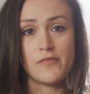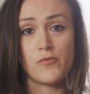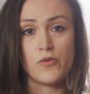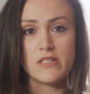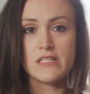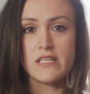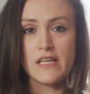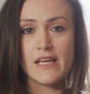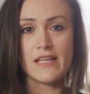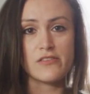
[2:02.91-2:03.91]
of a
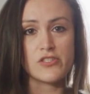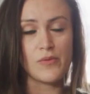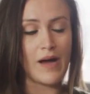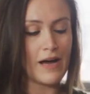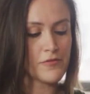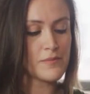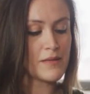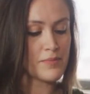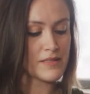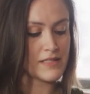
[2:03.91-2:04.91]
wussy and they're too hot for
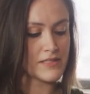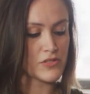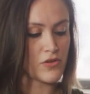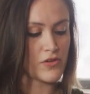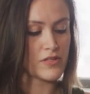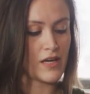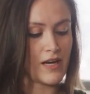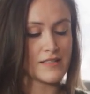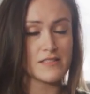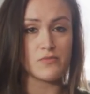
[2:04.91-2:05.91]
me, but these are the
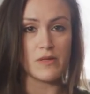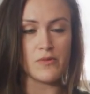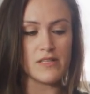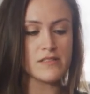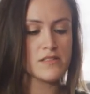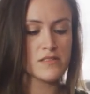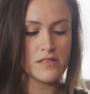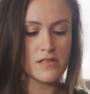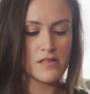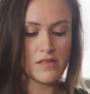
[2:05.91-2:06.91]
hot and sweet ones.
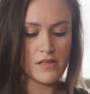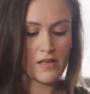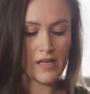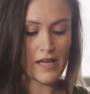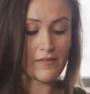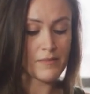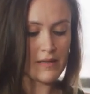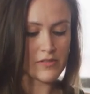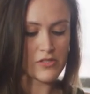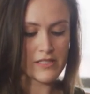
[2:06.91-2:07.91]
And I haven't been
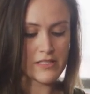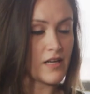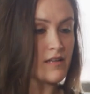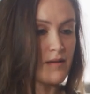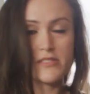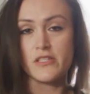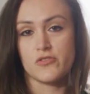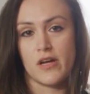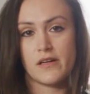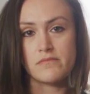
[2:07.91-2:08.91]
able to try these yet. I'm just gonna
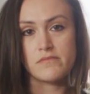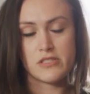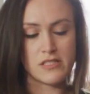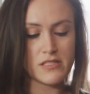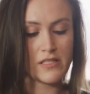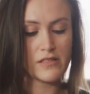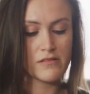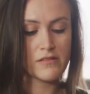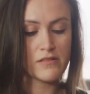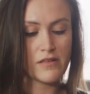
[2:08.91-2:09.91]
try them just to see.
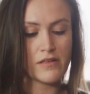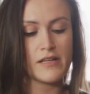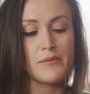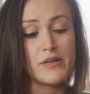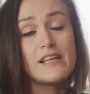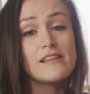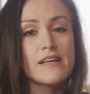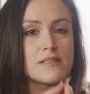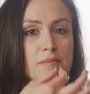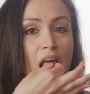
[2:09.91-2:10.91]
Okay, well, he
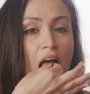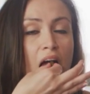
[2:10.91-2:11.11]
liked them.